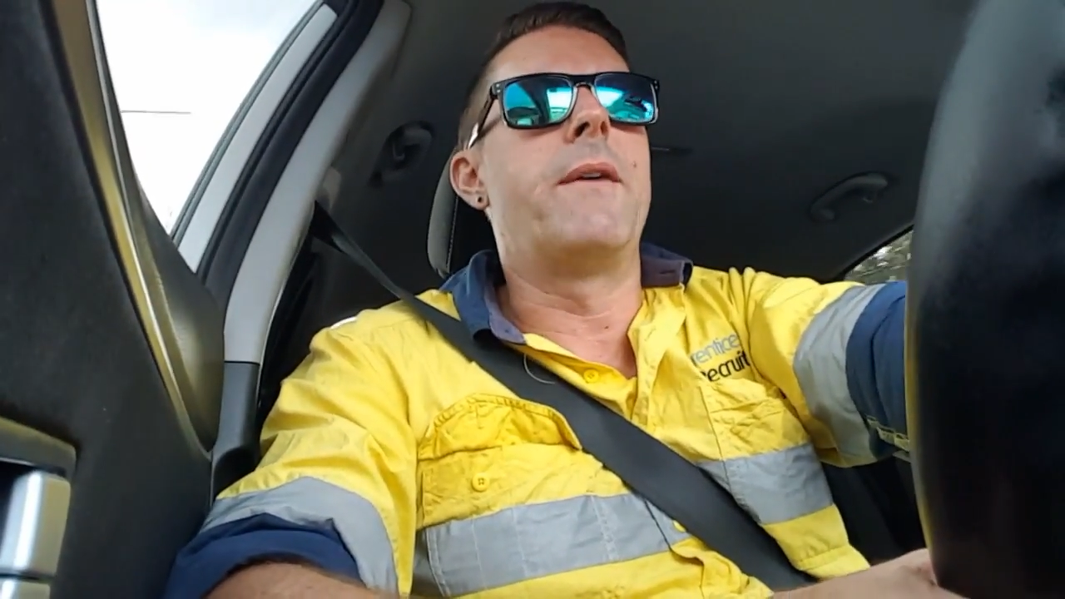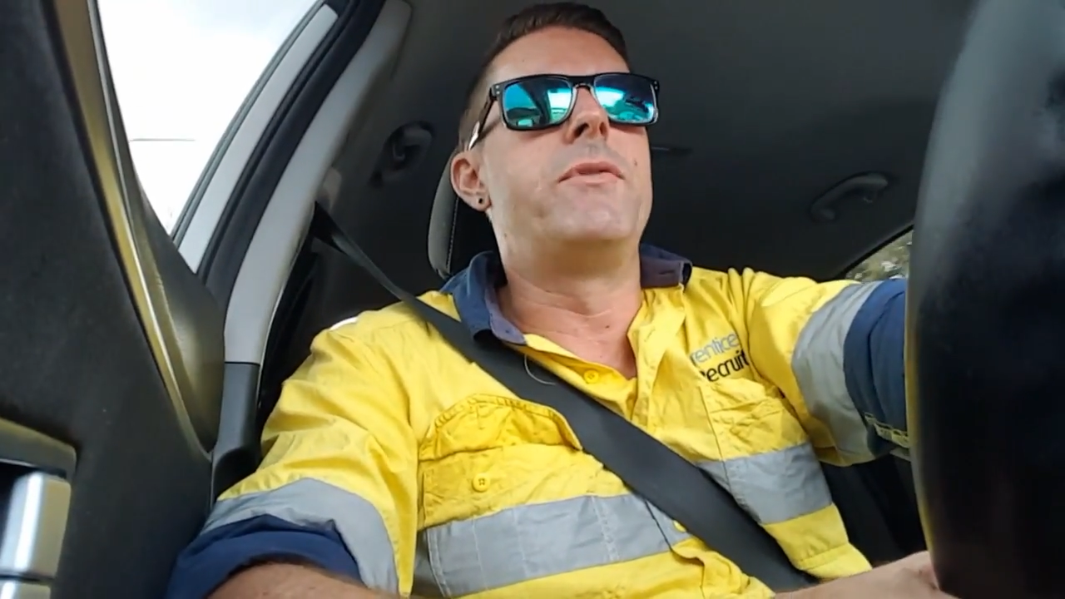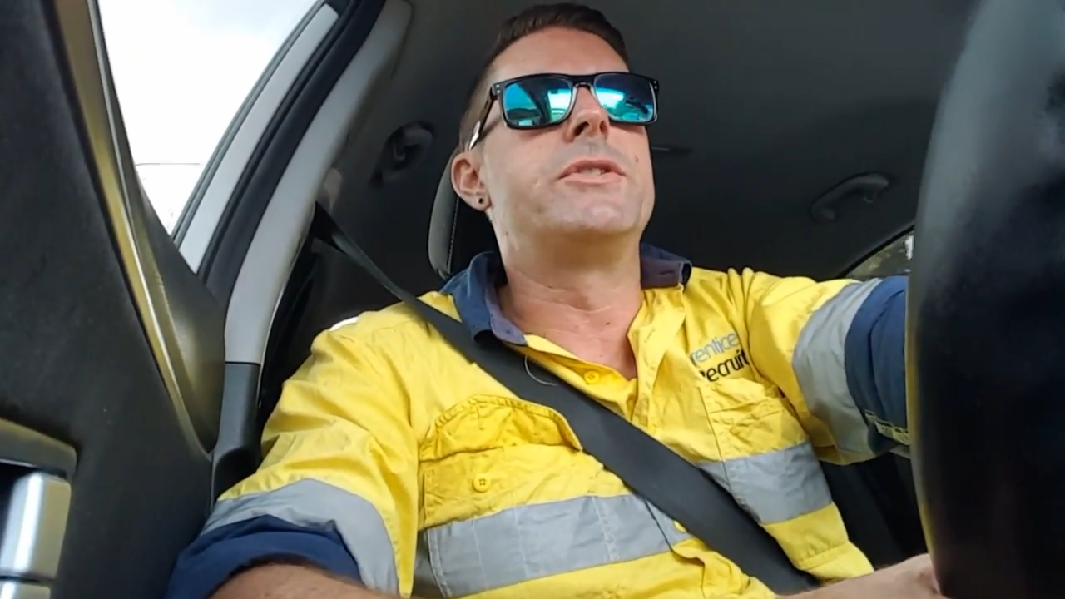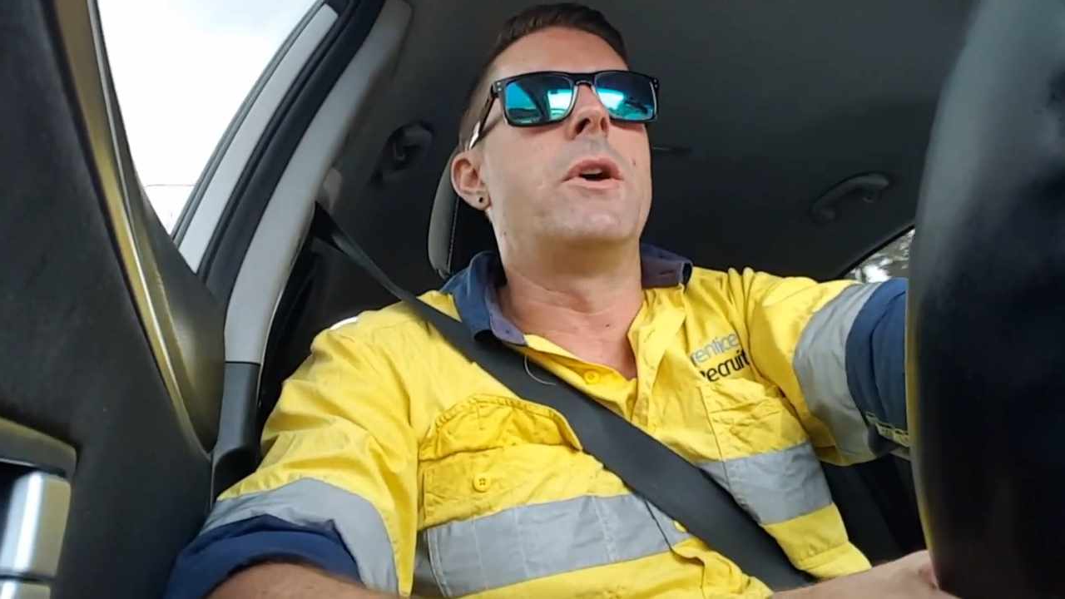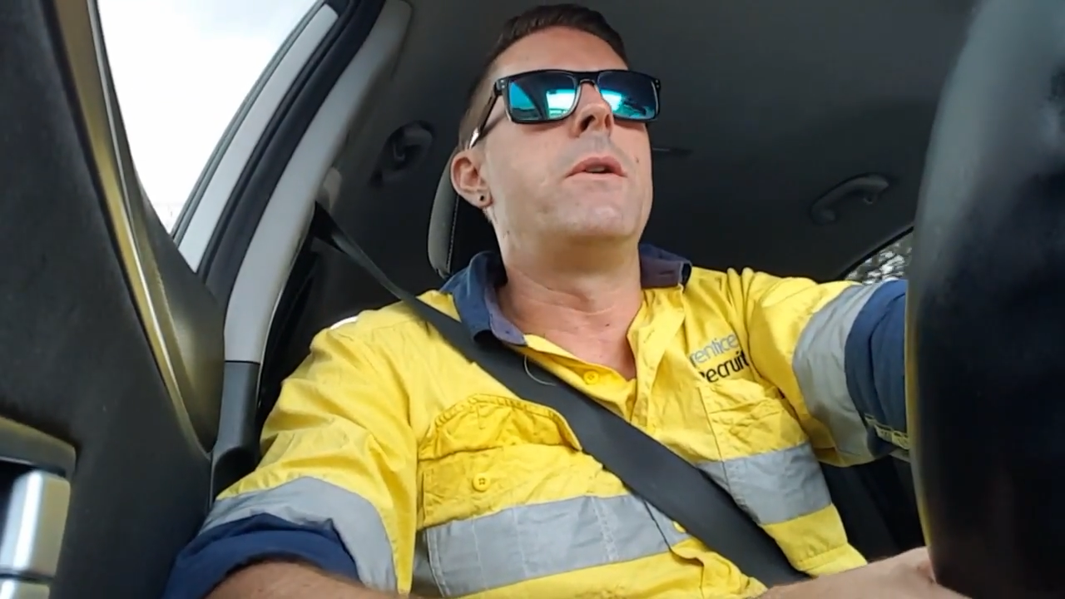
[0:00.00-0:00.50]

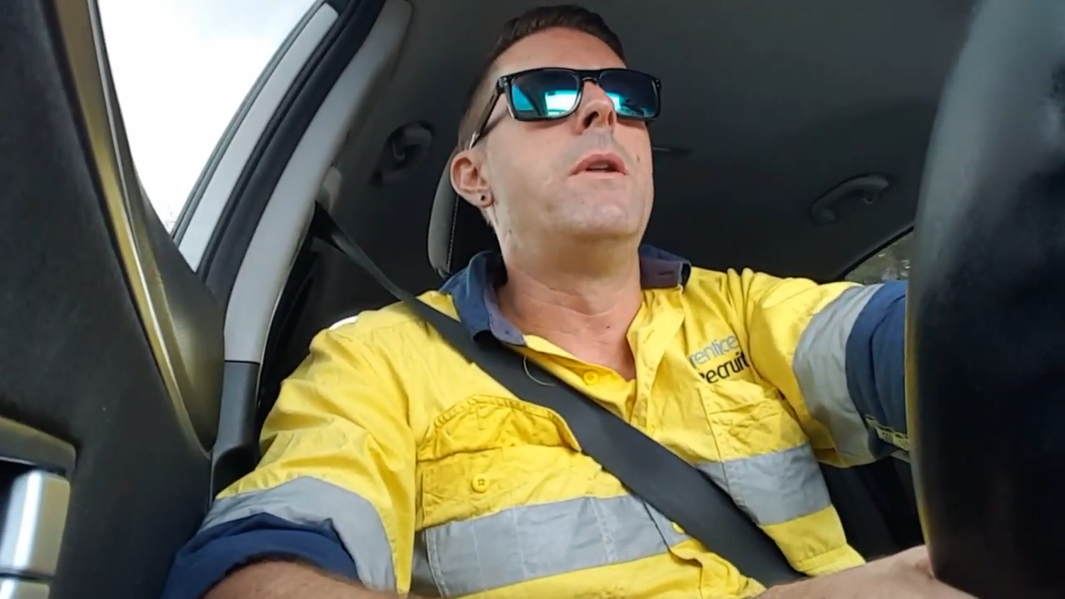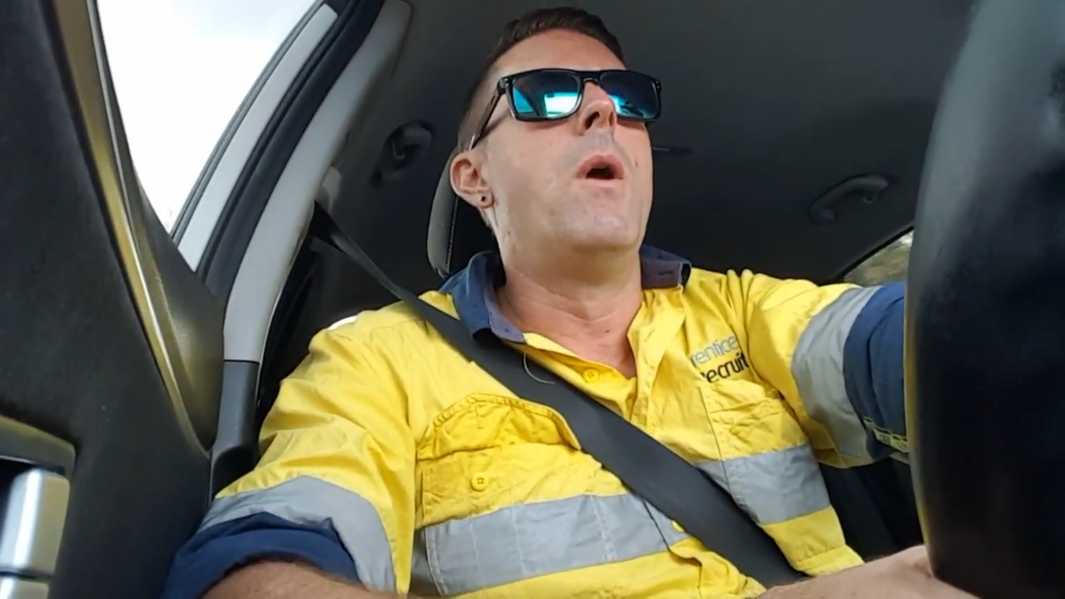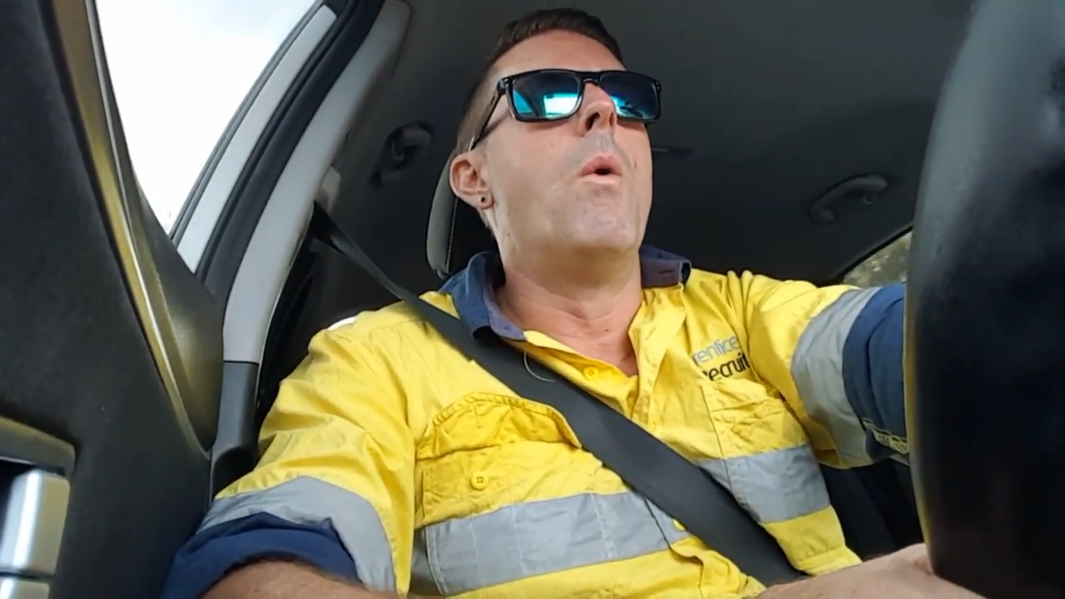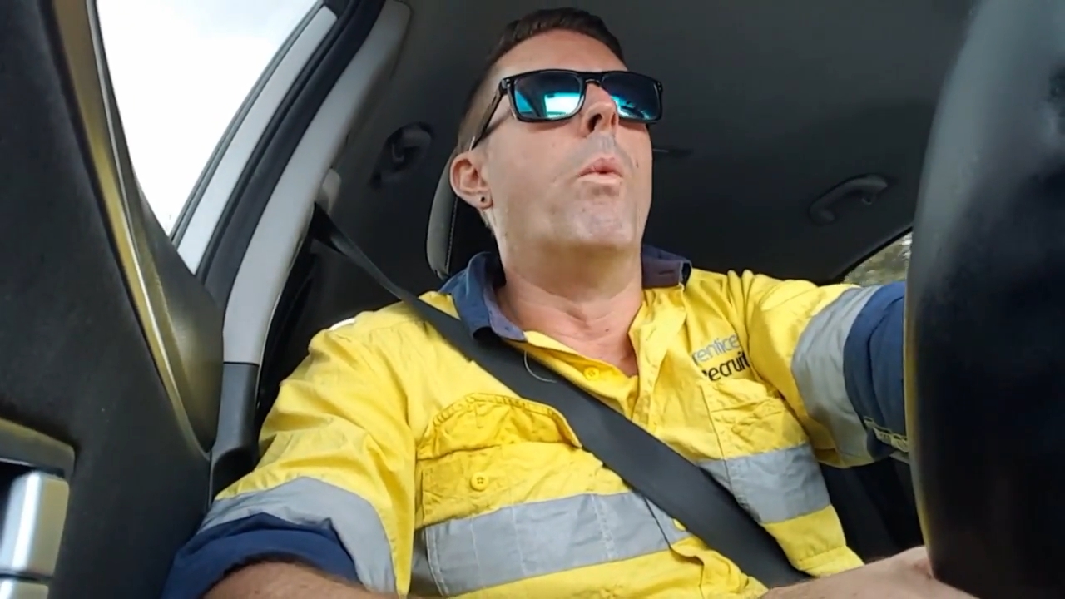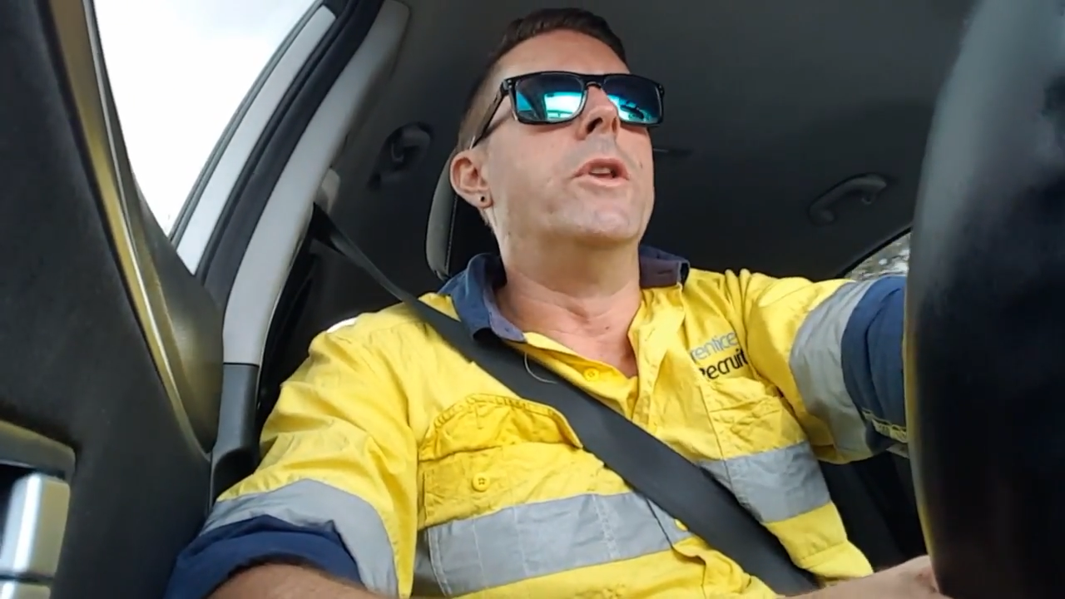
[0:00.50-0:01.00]
comfort zone